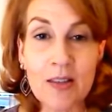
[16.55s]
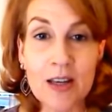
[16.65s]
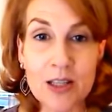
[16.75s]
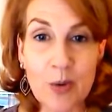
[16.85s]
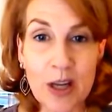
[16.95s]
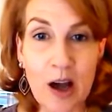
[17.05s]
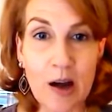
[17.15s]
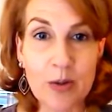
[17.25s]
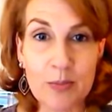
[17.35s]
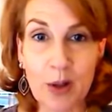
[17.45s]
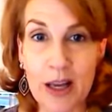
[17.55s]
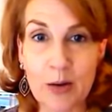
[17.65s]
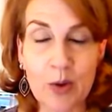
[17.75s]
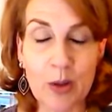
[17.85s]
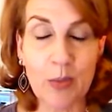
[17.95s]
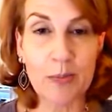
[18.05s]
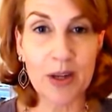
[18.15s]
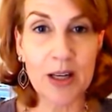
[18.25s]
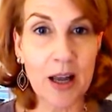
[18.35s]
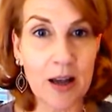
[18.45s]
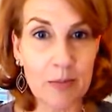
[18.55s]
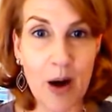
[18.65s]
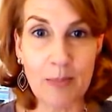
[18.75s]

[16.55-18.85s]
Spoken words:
This week I was playing with the Pumpkin and